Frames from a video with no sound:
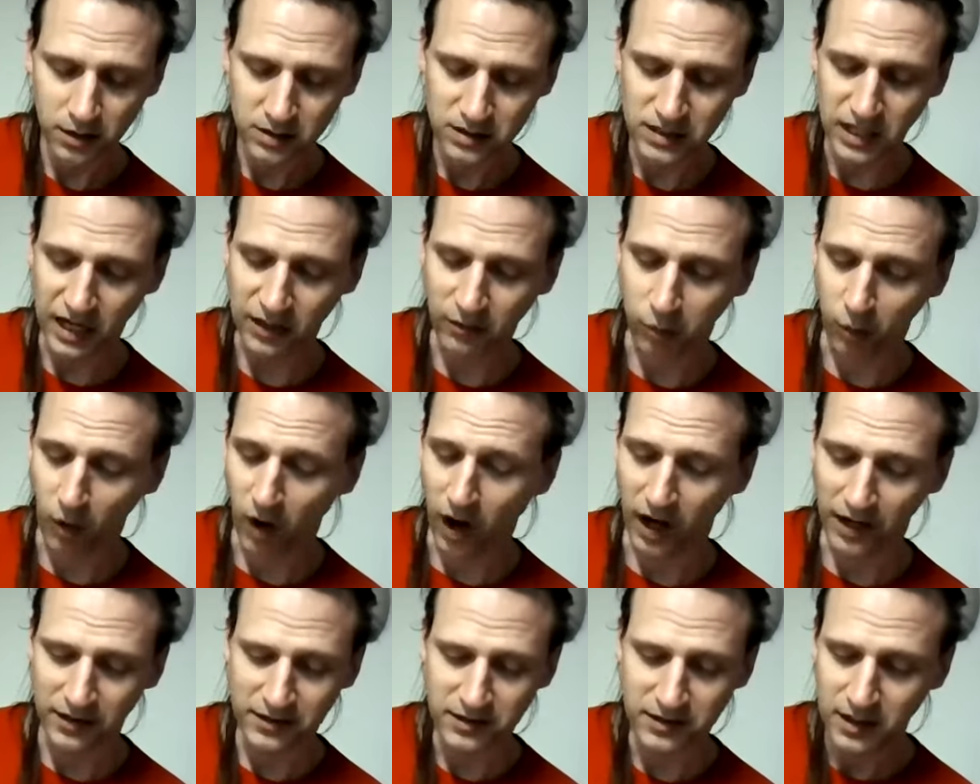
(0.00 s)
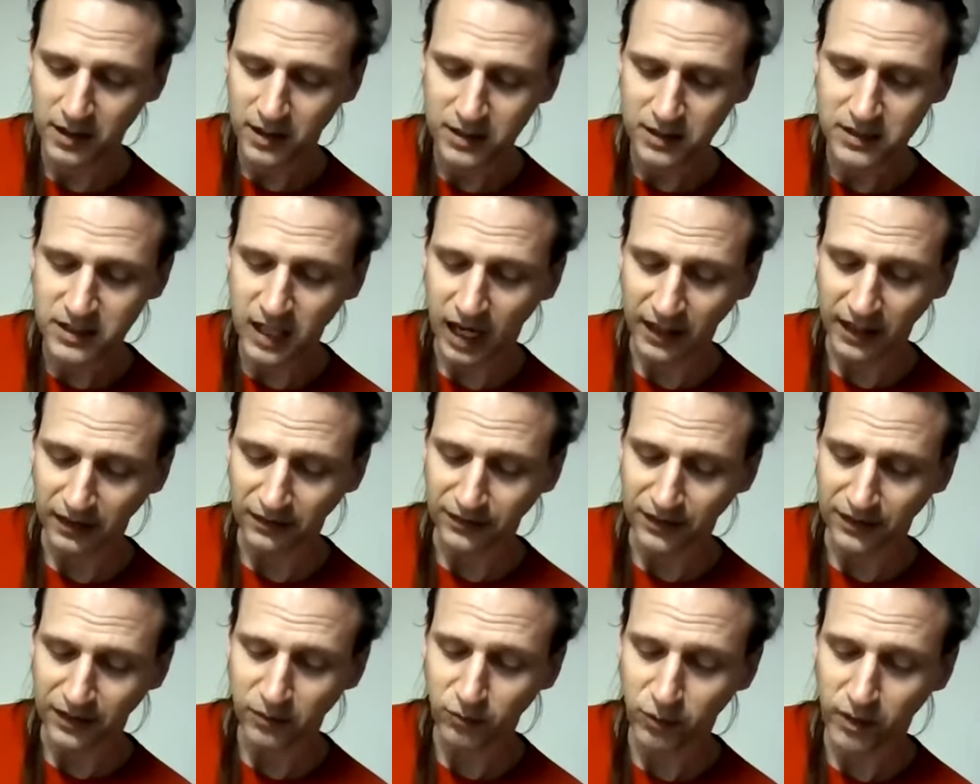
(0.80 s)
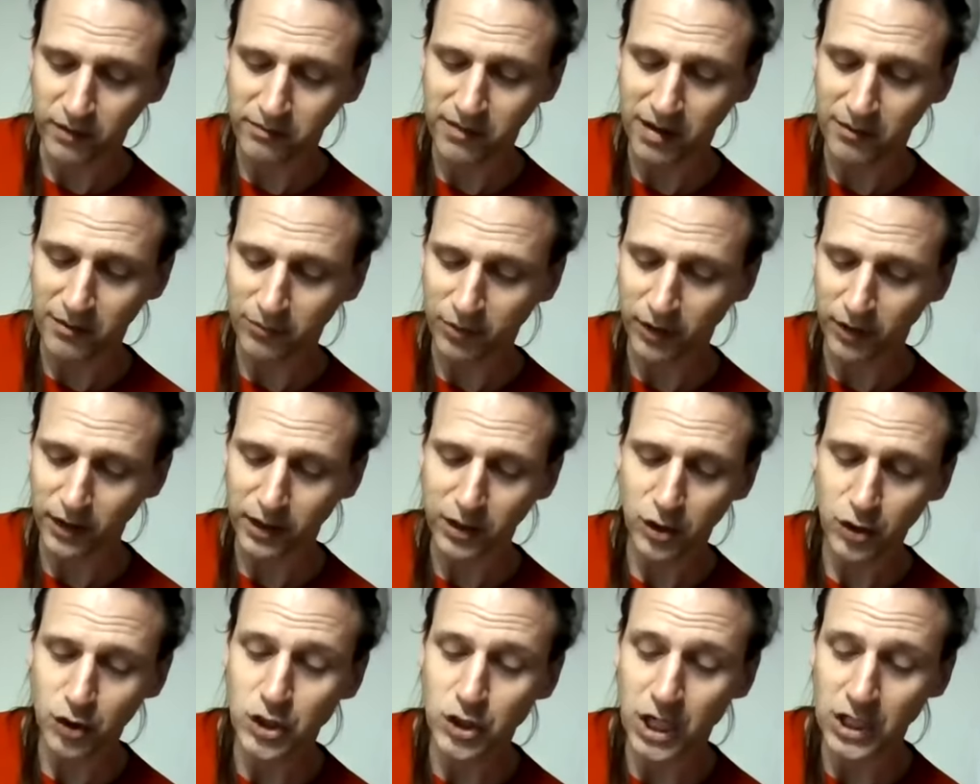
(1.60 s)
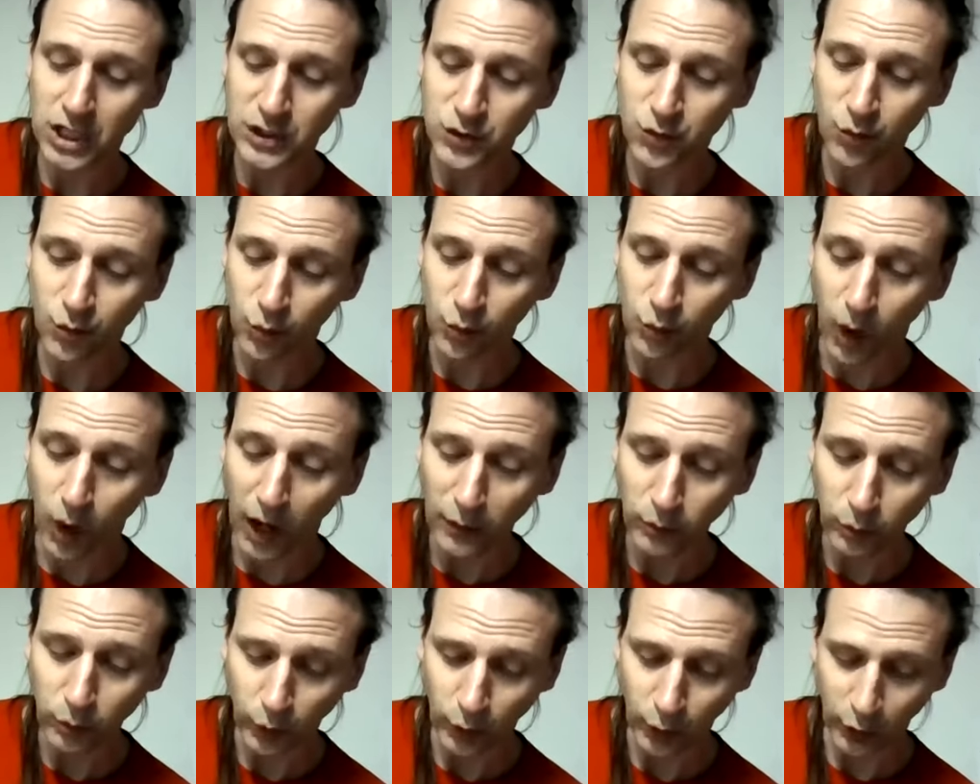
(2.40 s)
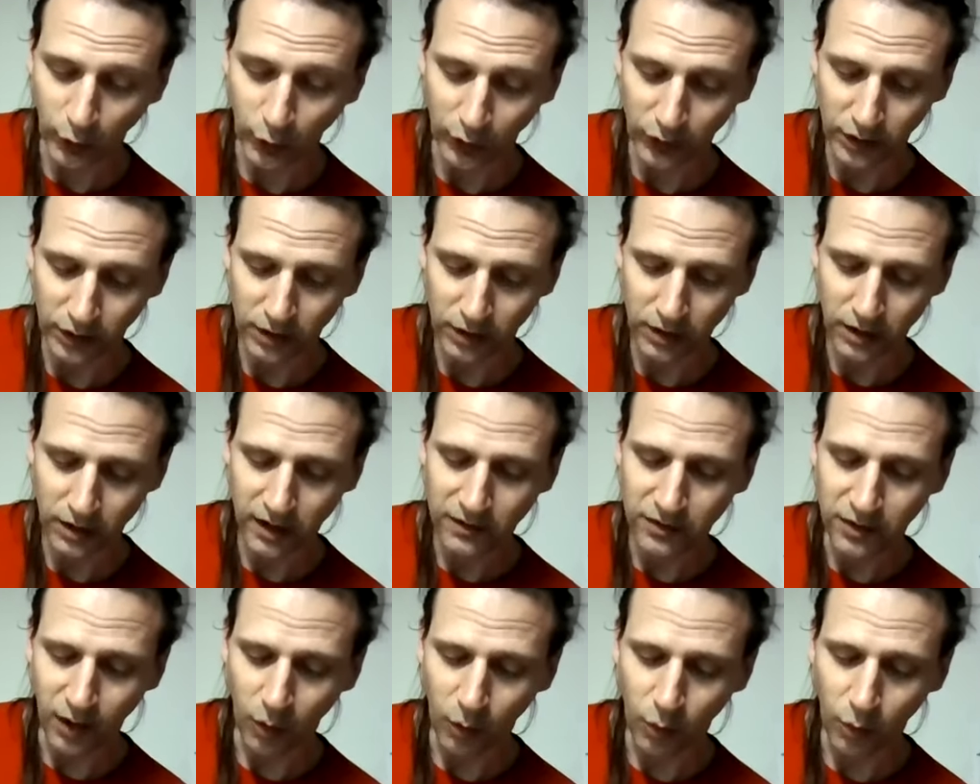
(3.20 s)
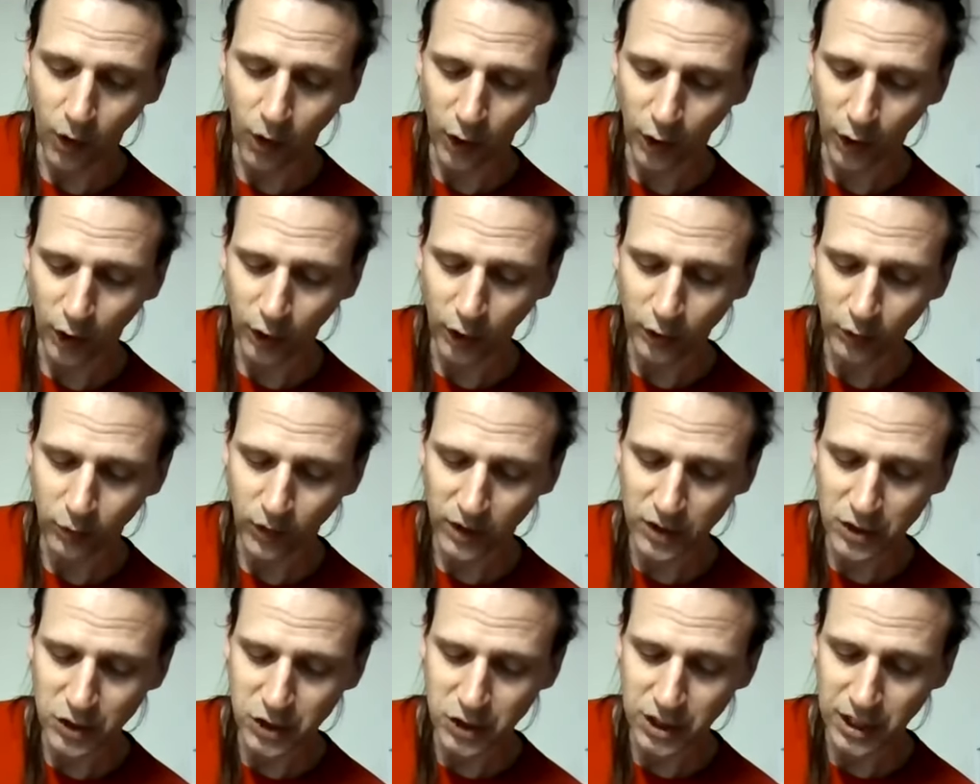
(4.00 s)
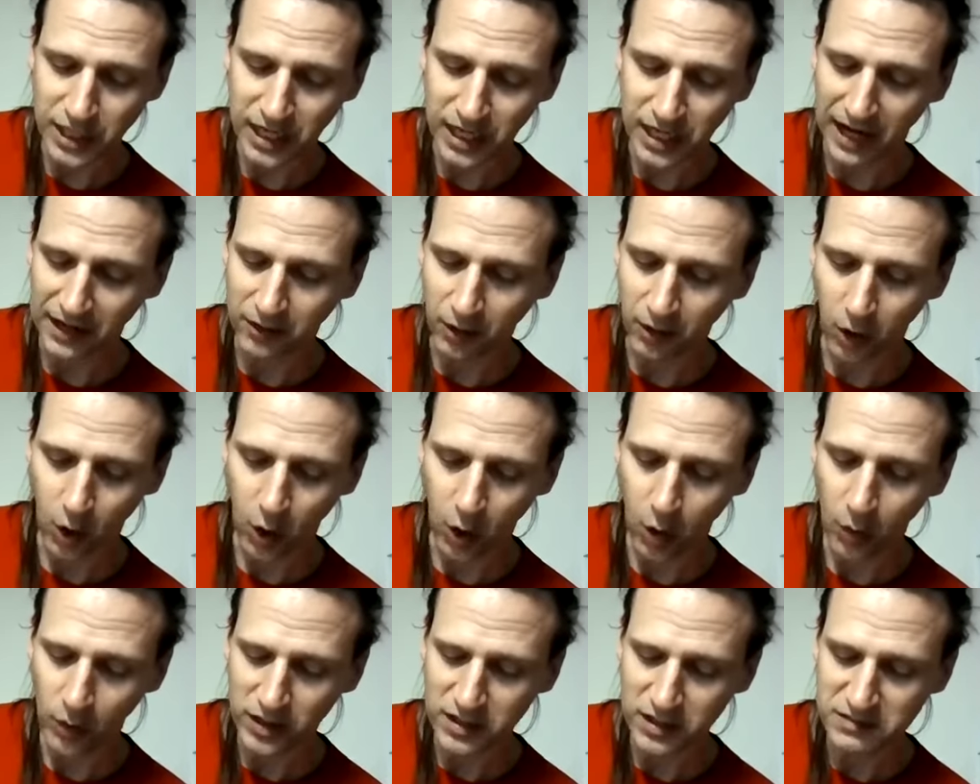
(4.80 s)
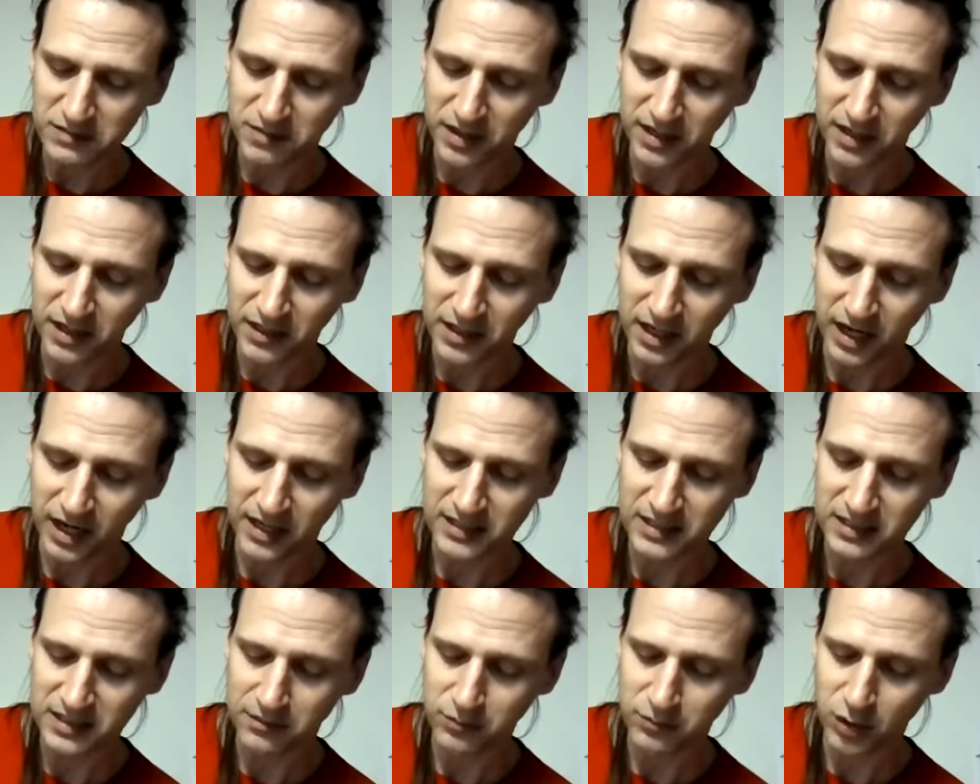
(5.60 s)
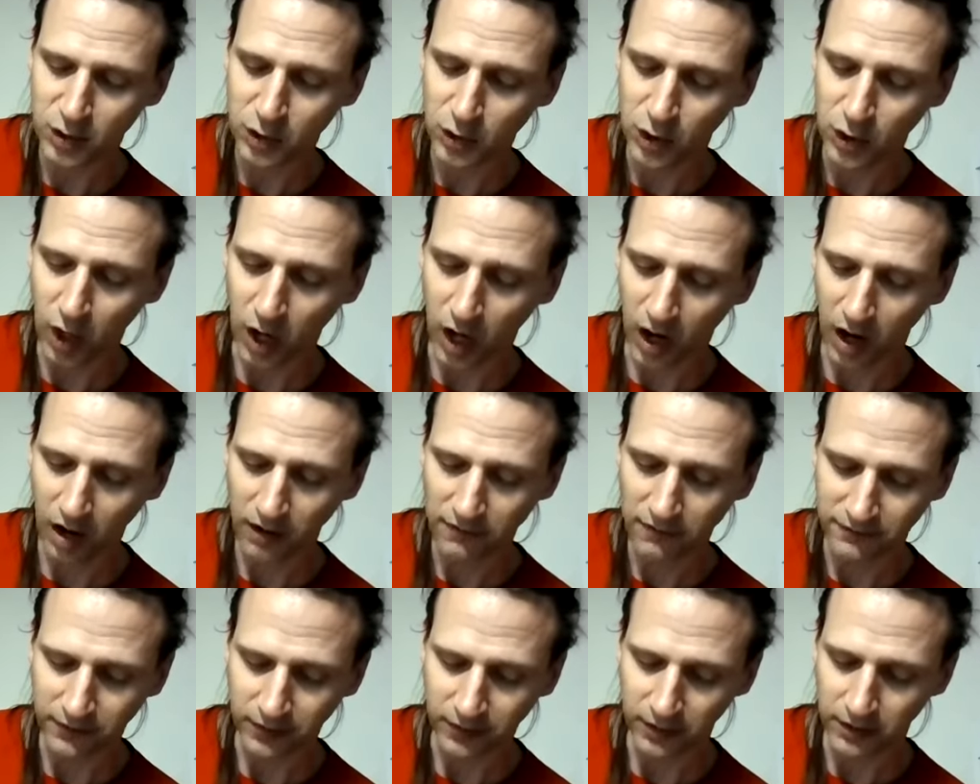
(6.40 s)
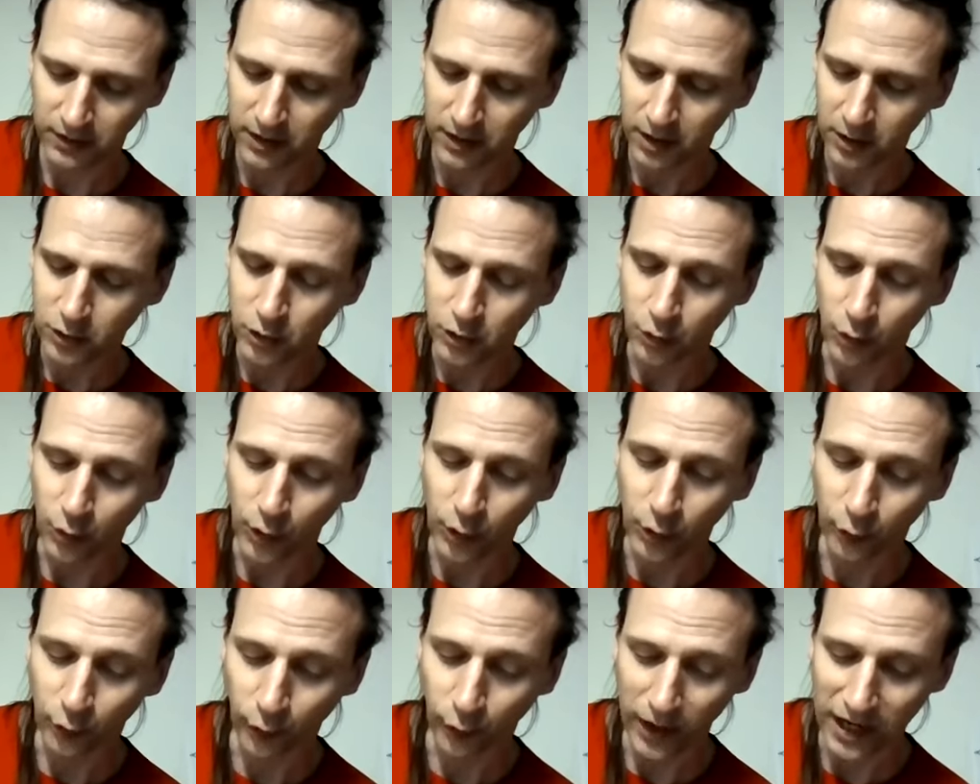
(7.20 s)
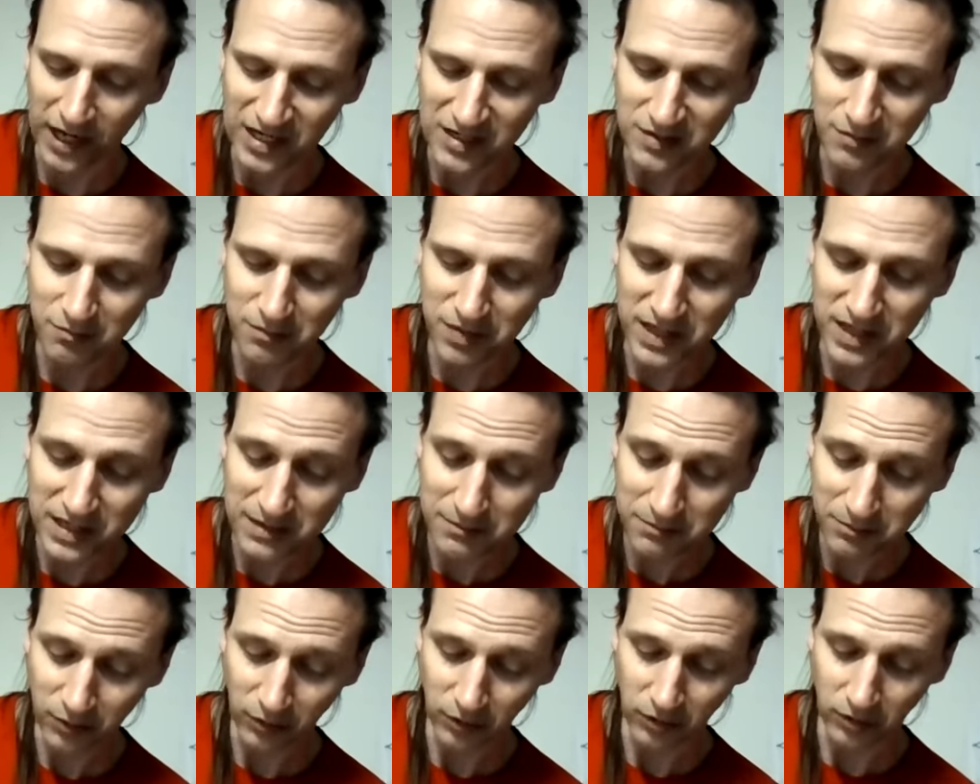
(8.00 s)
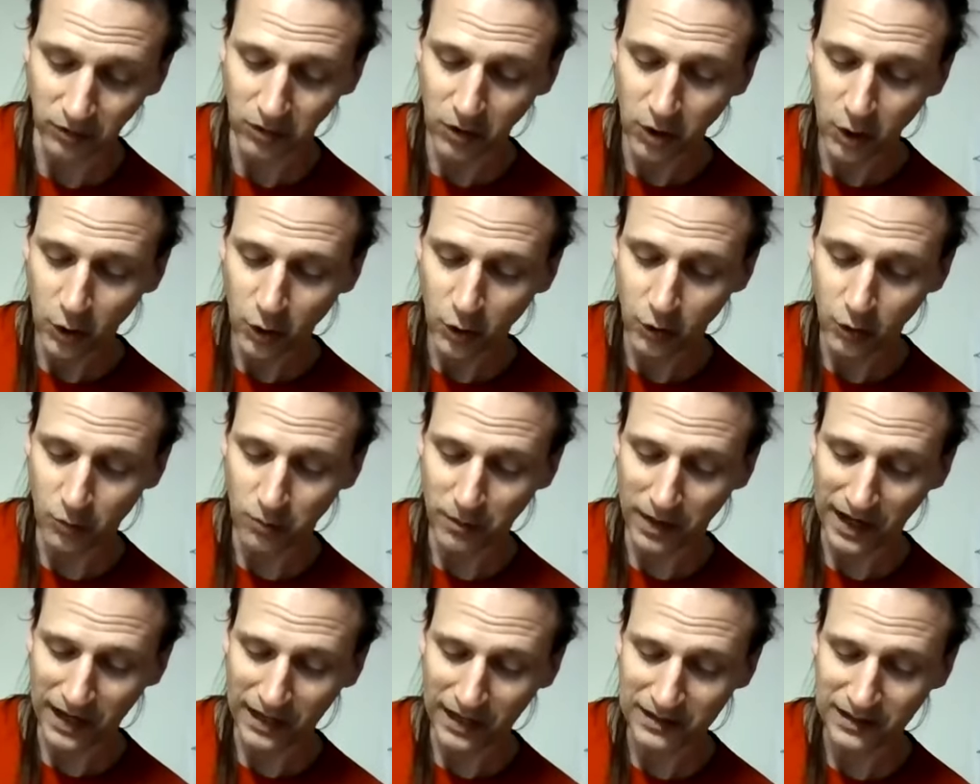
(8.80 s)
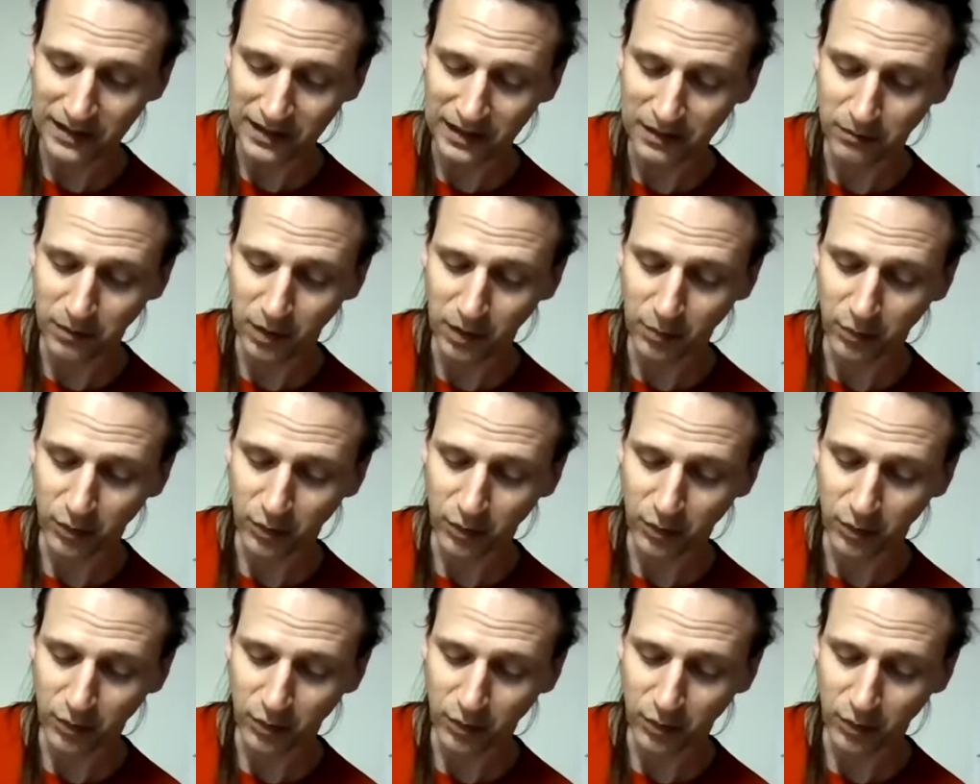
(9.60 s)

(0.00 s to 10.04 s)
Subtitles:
said Wat, suddenly remembering just one word, the word which he had always been accustomed to offer to the great people who made him a